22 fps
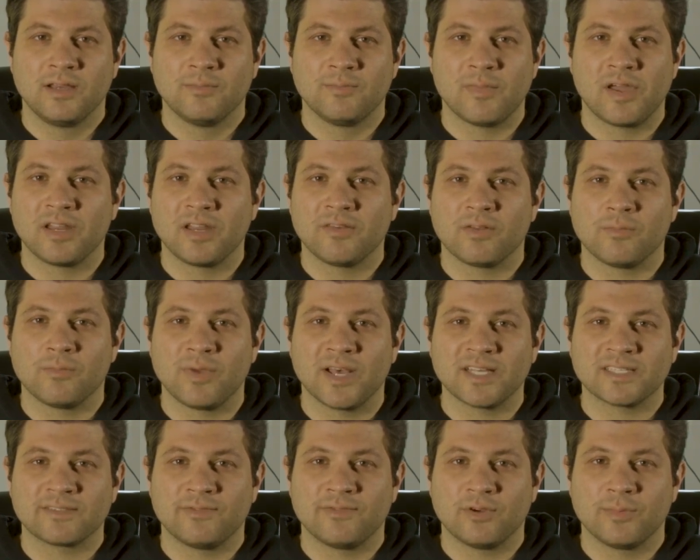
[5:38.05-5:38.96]
Many of the
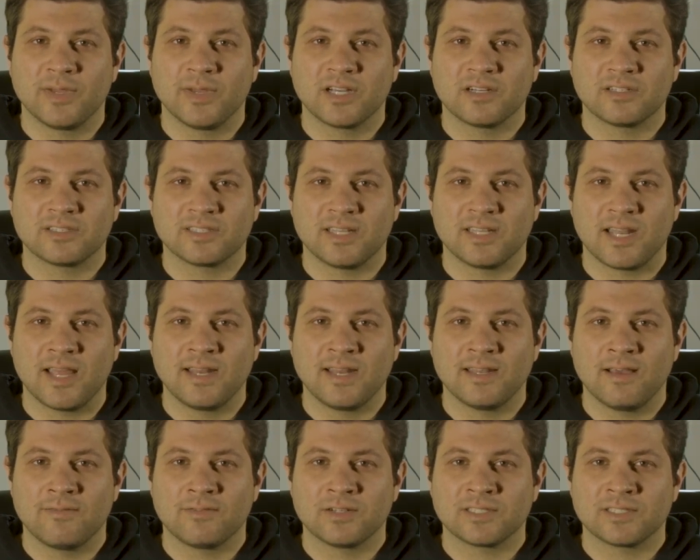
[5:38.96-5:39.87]
best filmmakers today
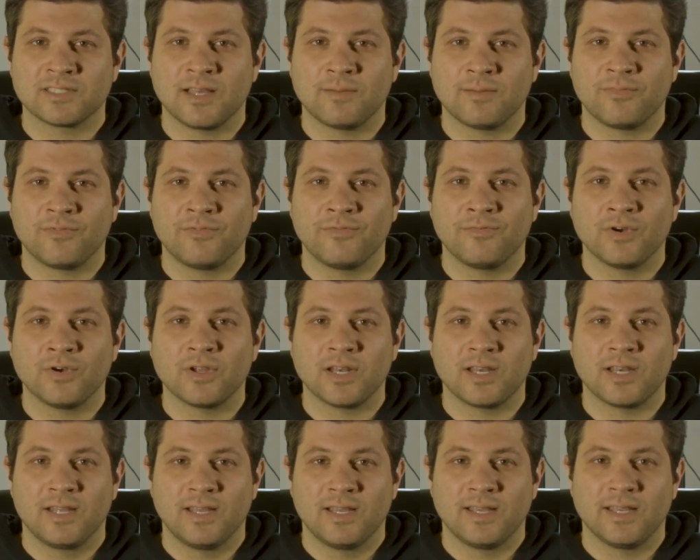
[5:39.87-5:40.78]
never stepped foot
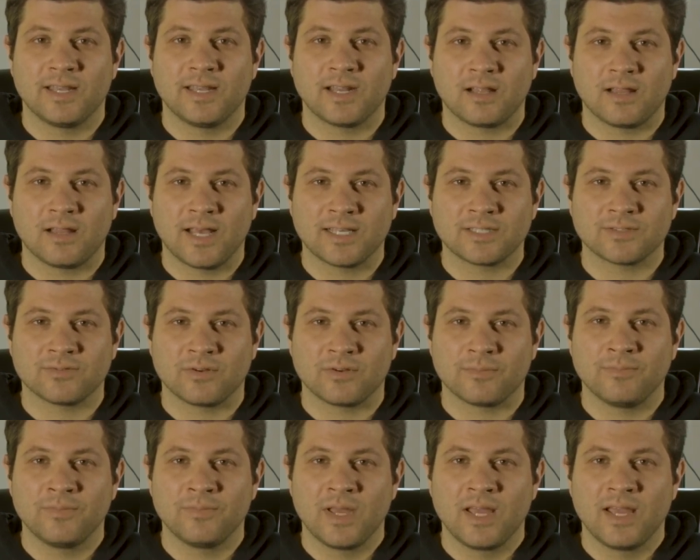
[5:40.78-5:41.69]
in a
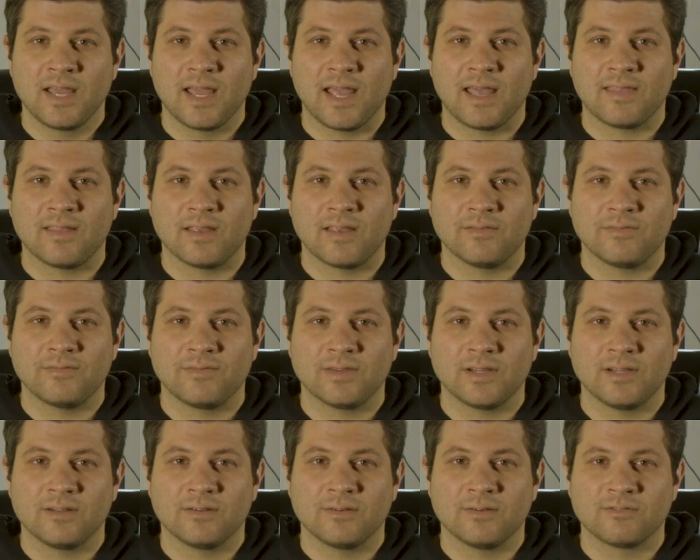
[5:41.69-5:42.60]
classroom, and they've
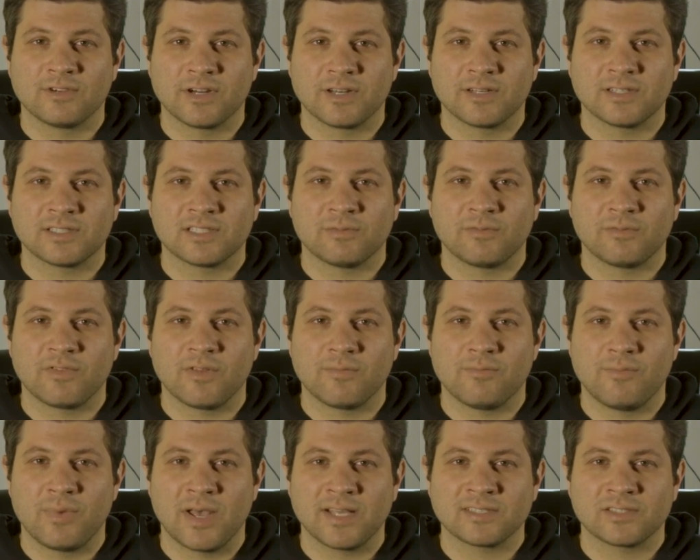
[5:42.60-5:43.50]
written some of the
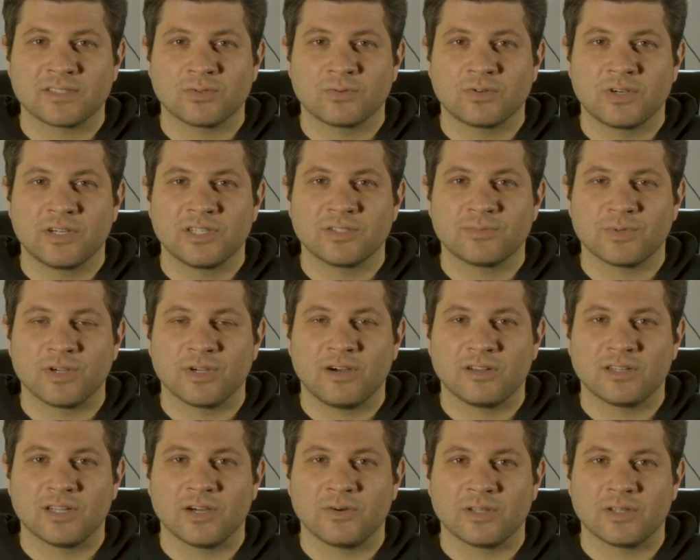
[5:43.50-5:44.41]
best stories we
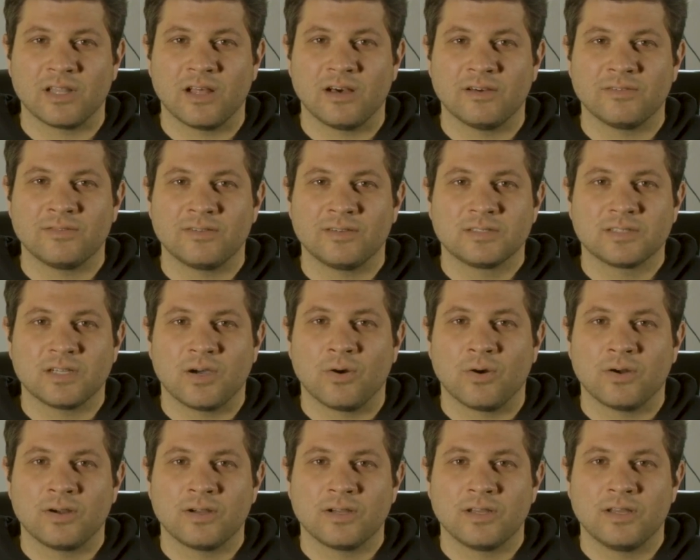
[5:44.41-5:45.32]
all know and love.
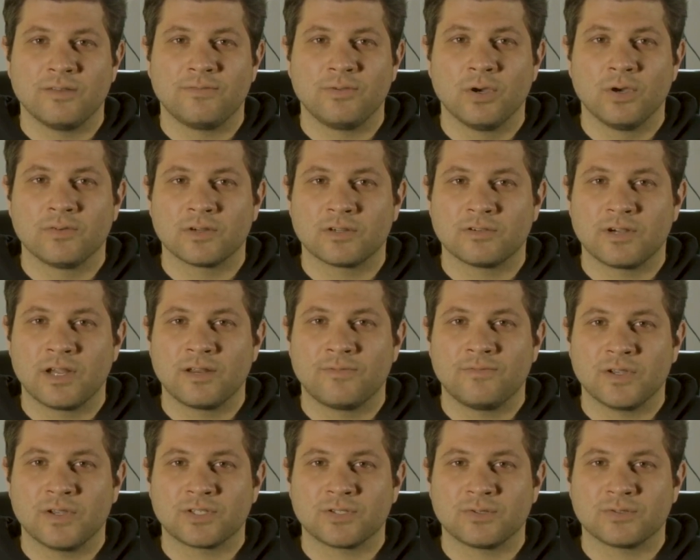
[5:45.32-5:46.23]
So, if you have a great
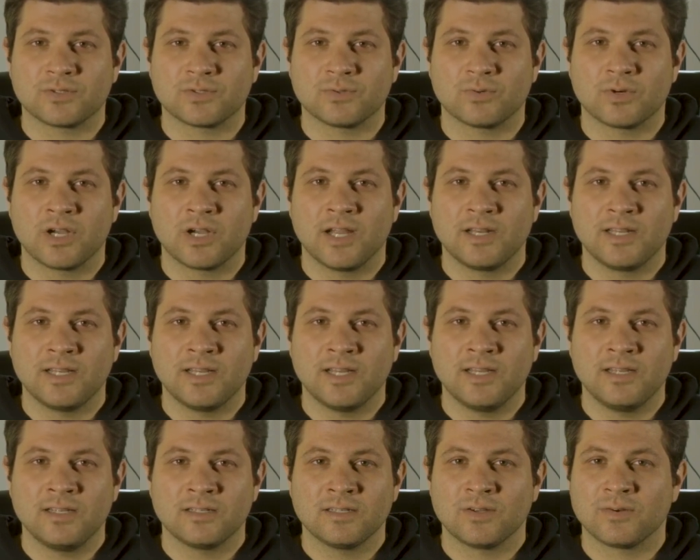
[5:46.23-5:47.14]
fictional story
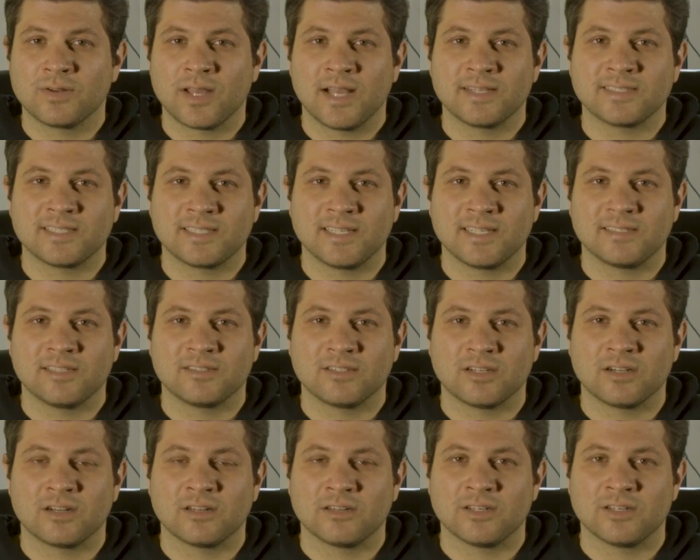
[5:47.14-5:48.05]
idea, don't hesitate to
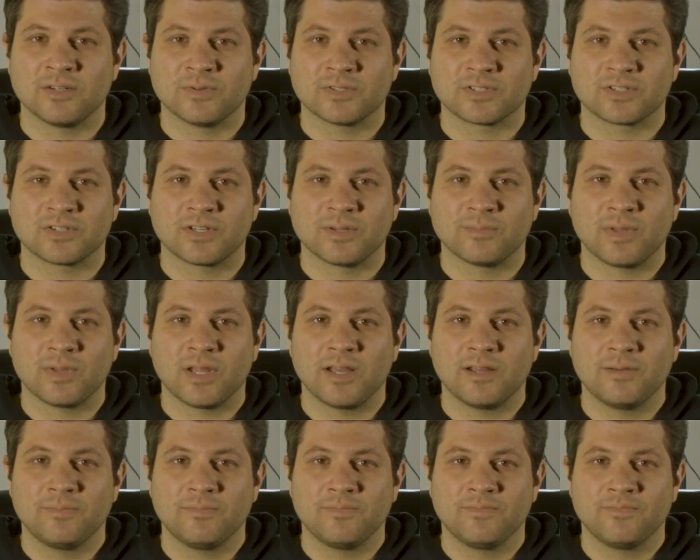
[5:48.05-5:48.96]
turn it into a
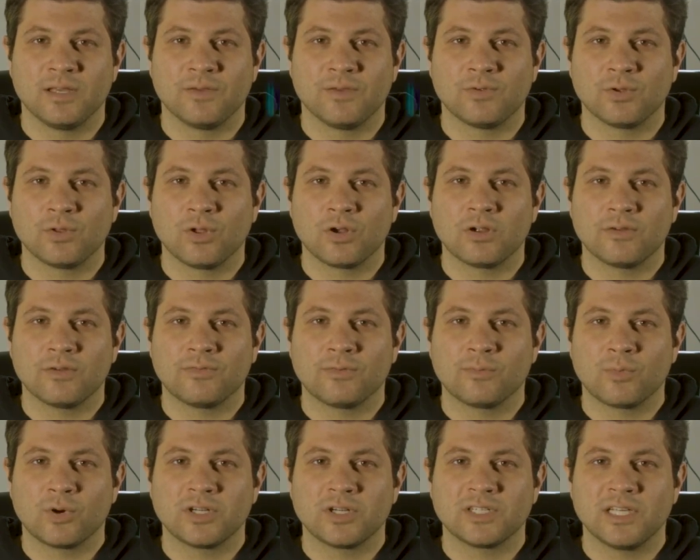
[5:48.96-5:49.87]
screenplay. If you're looking for
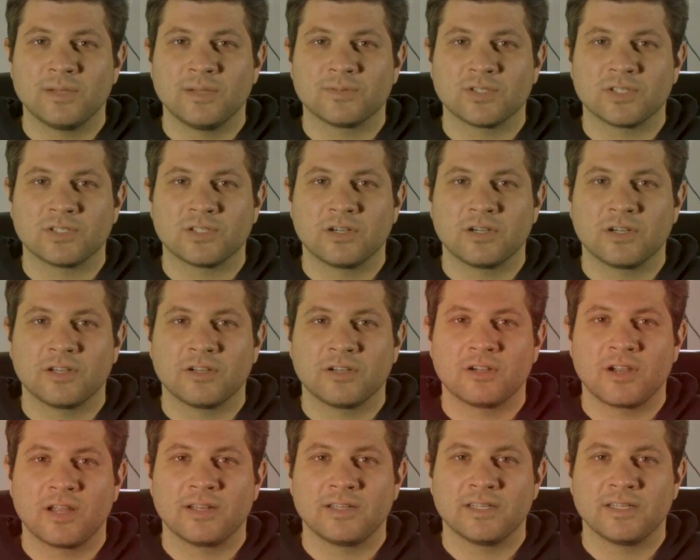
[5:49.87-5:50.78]
more tips on turning
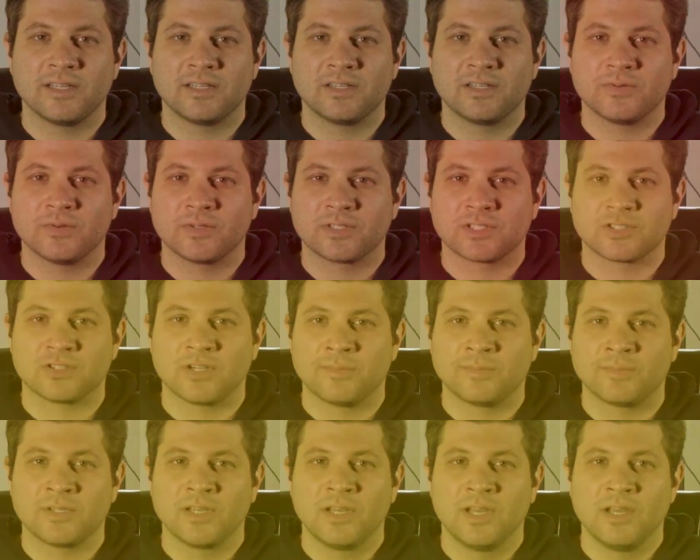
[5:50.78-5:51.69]
your idea into a
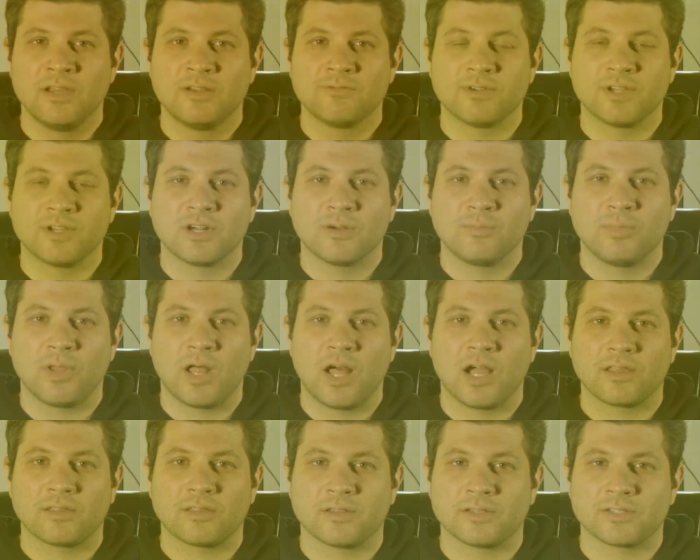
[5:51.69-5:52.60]
script, read our
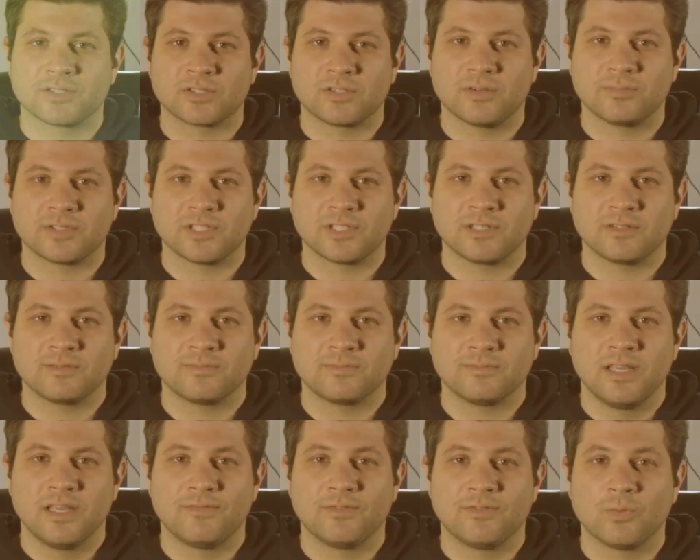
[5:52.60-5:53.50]
blog in the description.
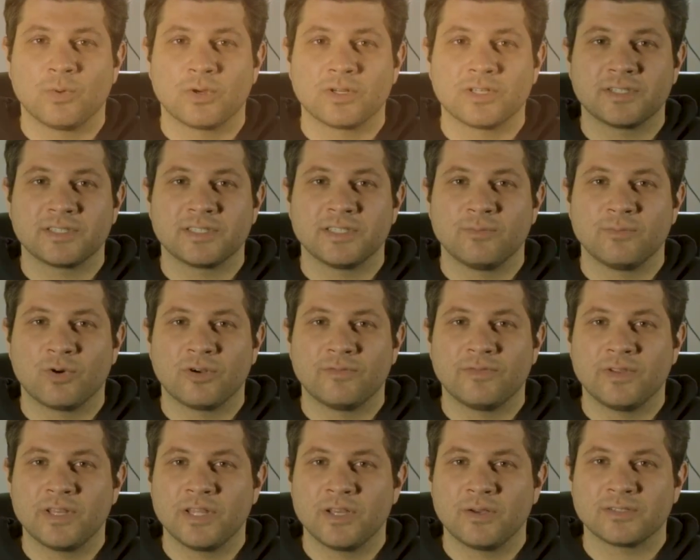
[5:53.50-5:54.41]
If you want to see more
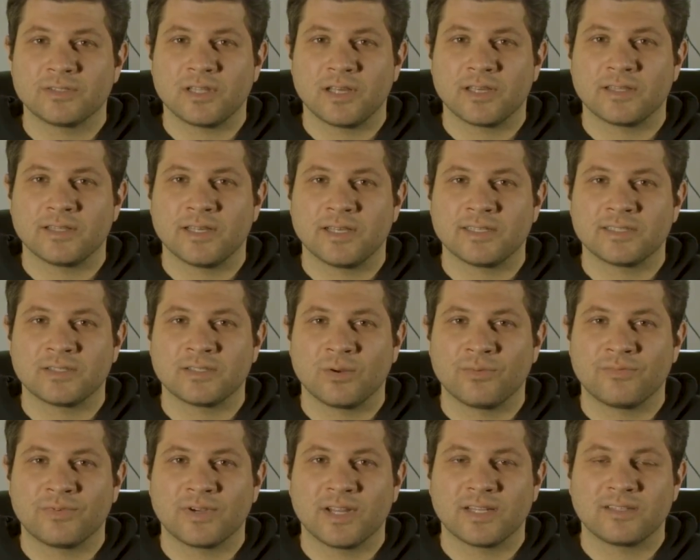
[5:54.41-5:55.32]
videos like this,
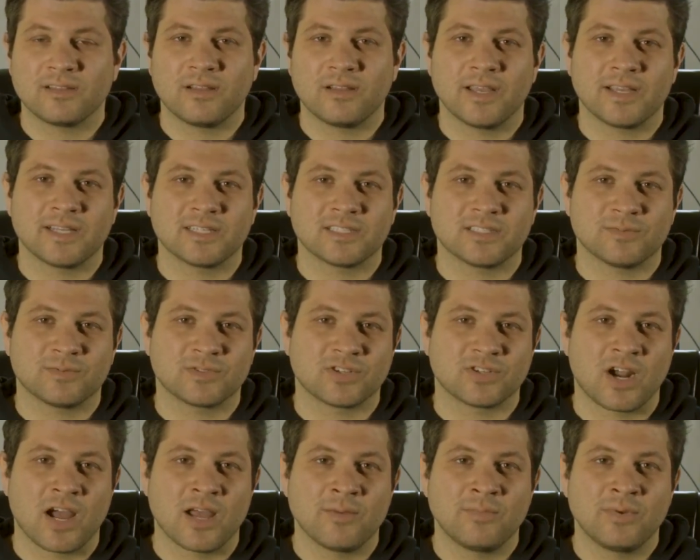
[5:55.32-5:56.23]
don't forget to like and
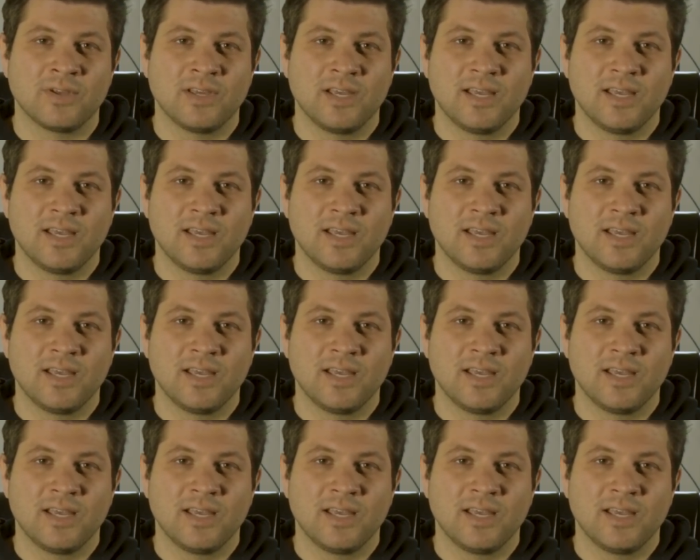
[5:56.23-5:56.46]
subscribe.